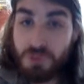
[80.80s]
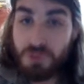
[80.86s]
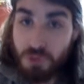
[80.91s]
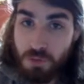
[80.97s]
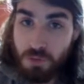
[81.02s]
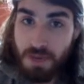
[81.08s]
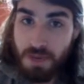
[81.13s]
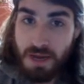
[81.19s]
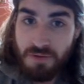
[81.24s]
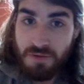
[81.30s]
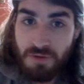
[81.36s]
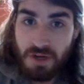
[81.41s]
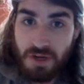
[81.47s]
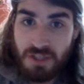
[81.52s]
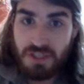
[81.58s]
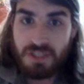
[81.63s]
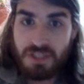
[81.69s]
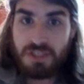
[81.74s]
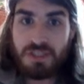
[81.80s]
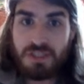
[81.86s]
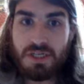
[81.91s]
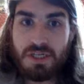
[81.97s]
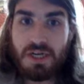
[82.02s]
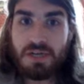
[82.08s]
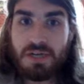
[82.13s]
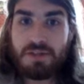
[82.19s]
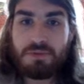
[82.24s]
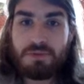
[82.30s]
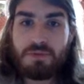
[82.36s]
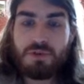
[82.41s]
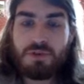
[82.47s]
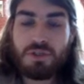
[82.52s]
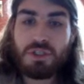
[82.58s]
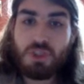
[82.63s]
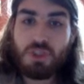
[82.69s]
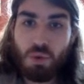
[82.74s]
two main functions. They're
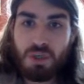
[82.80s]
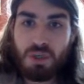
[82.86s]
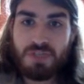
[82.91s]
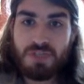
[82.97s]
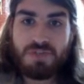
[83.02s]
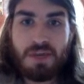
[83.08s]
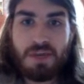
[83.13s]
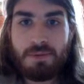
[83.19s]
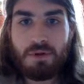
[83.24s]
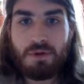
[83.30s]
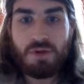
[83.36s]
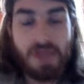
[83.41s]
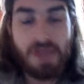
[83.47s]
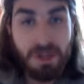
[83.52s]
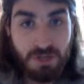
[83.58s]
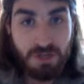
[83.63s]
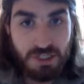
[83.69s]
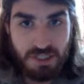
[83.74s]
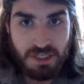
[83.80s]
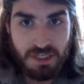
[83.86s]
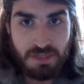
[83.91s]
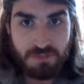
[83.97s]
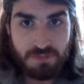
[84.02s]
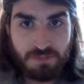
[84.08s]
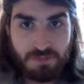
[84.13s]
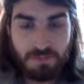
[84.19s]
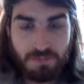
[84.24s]
the source of chemical energy